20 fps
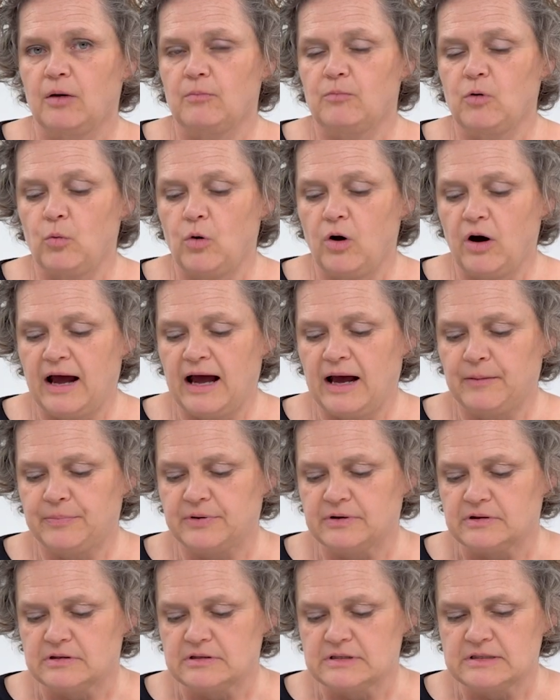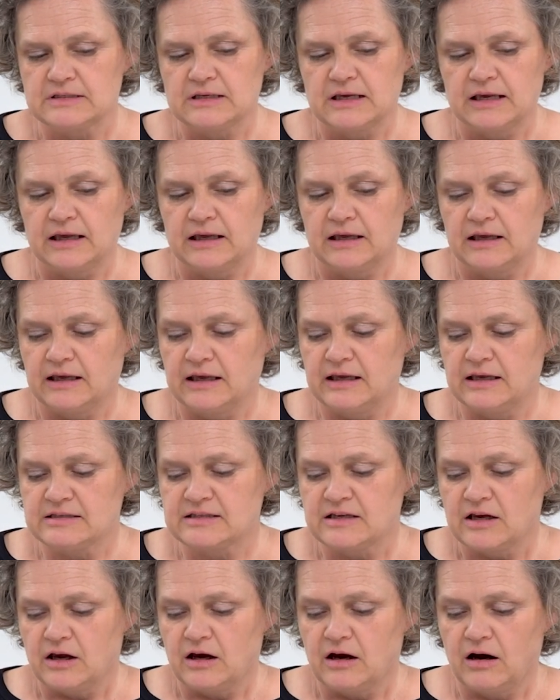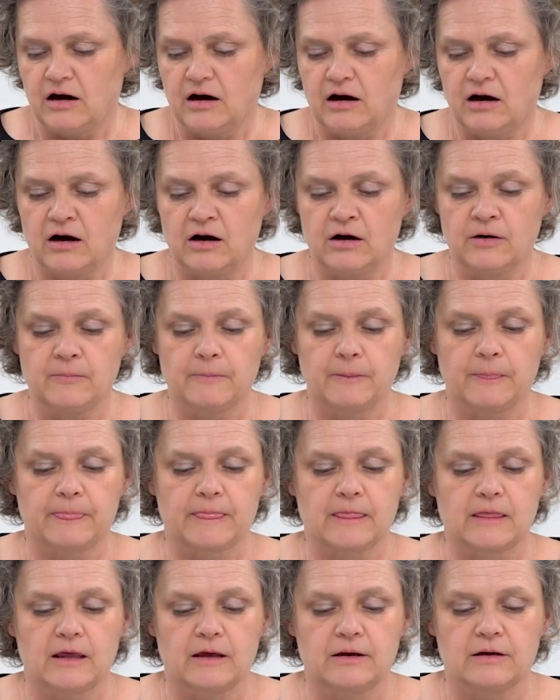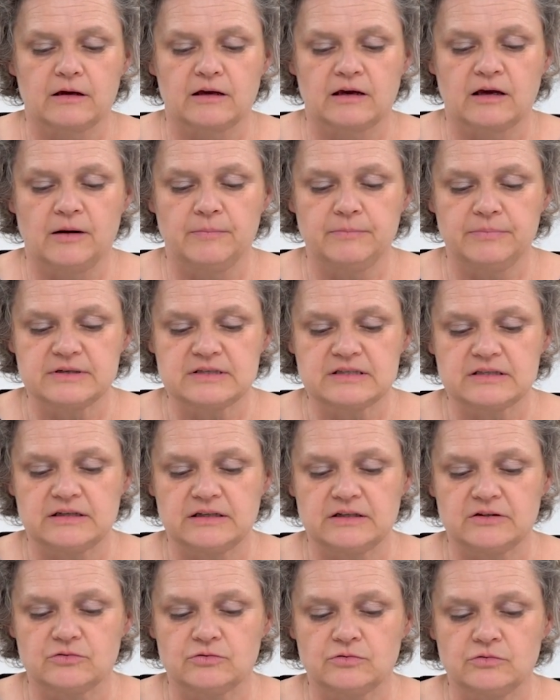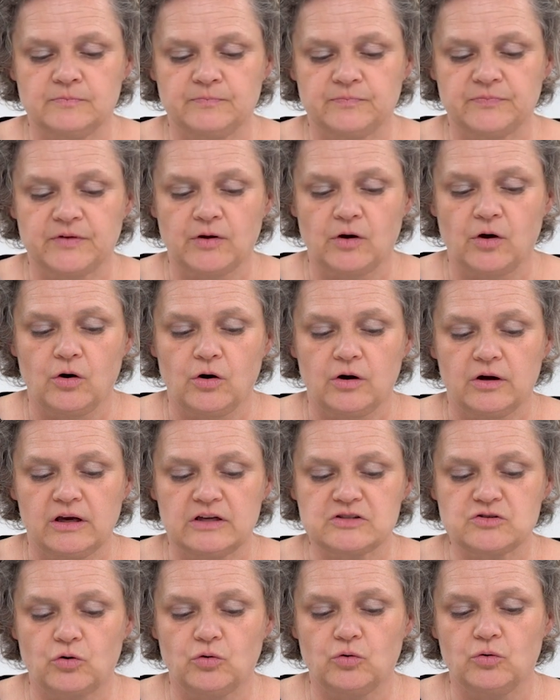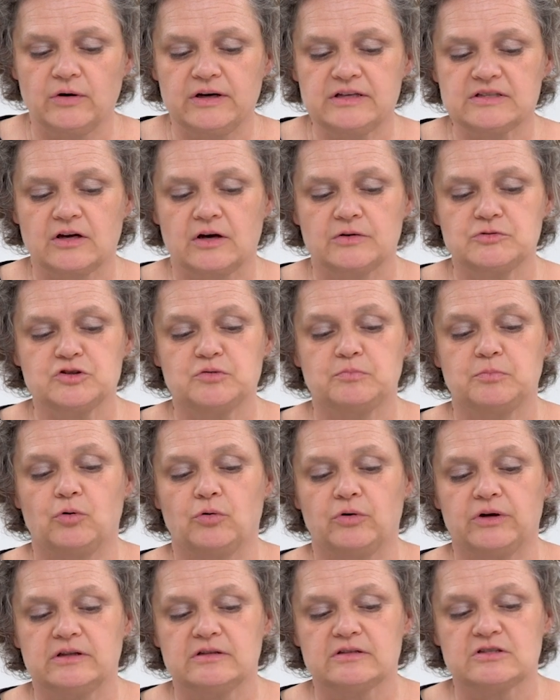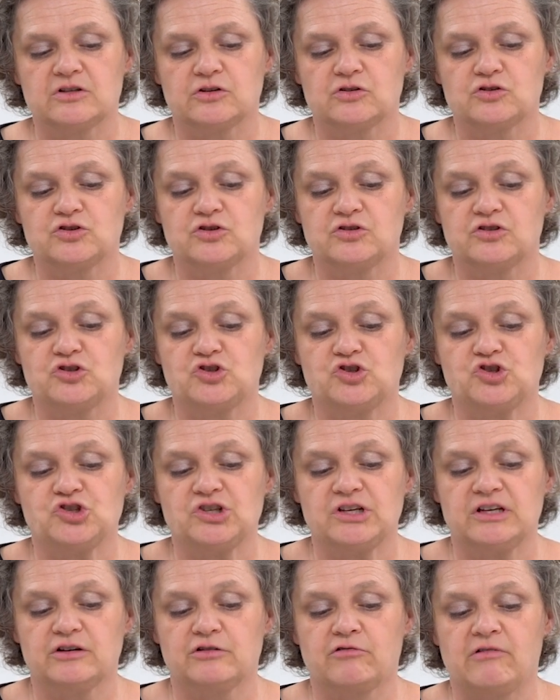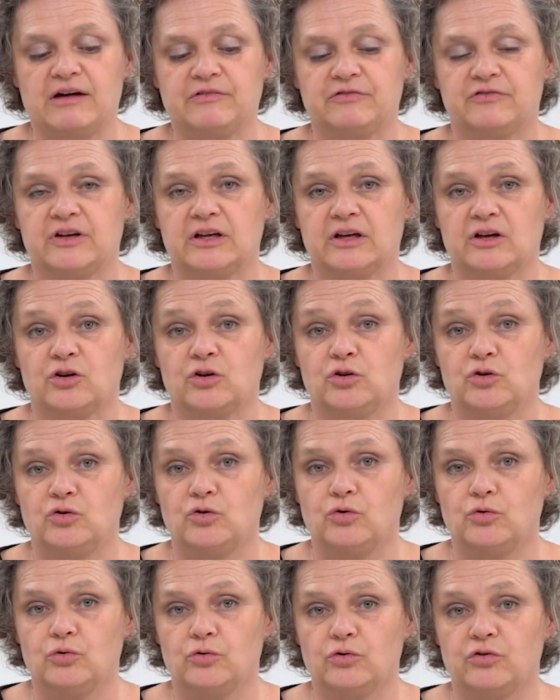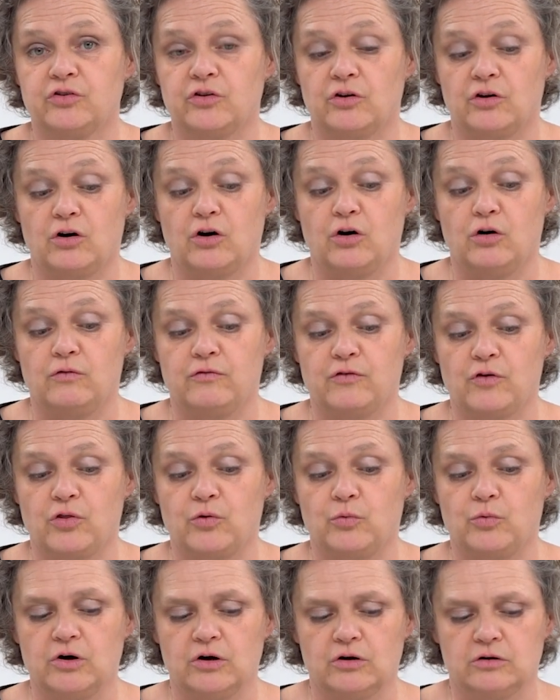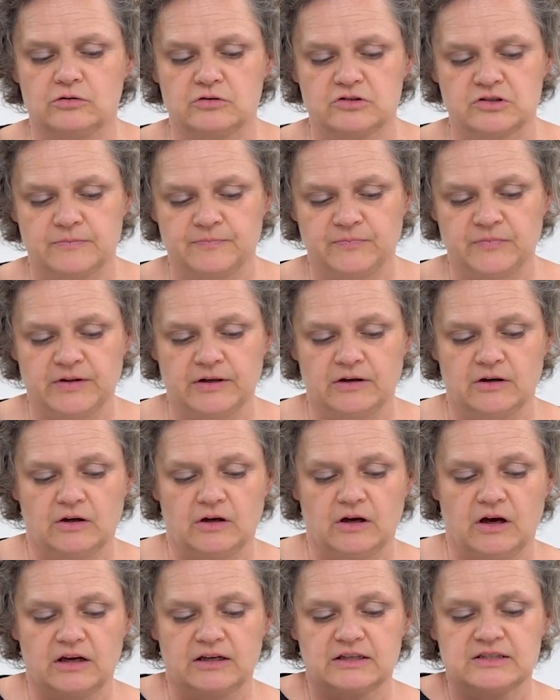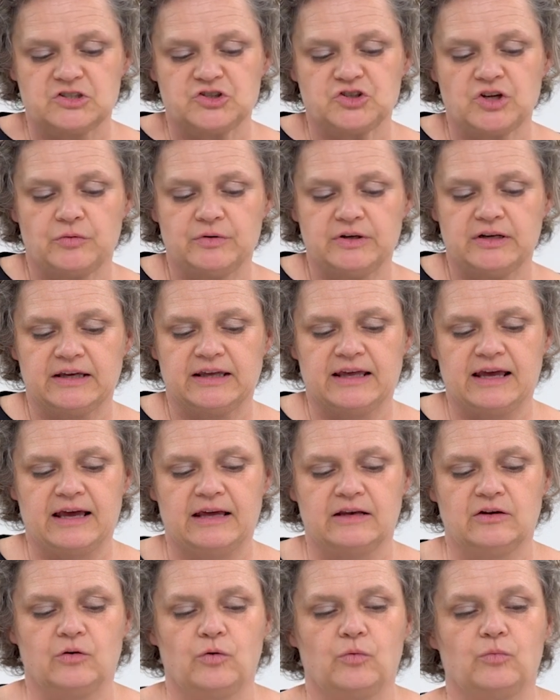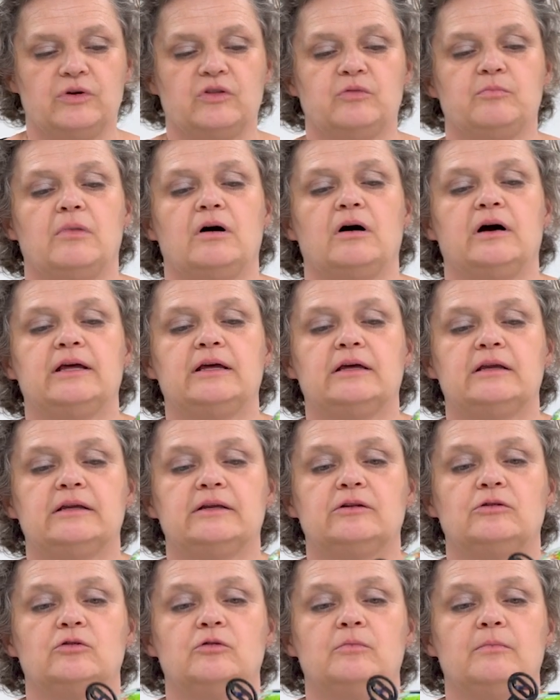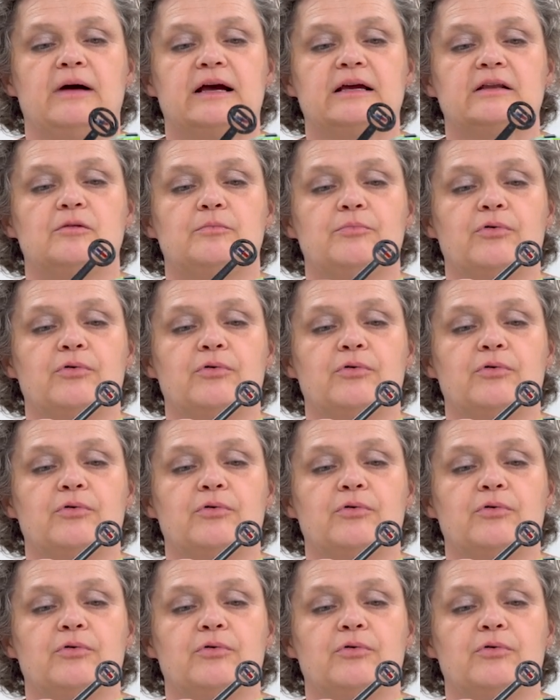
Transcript: But what happens is our compass needle is always going to point to the geographic north of the world. I can show it again with my little magna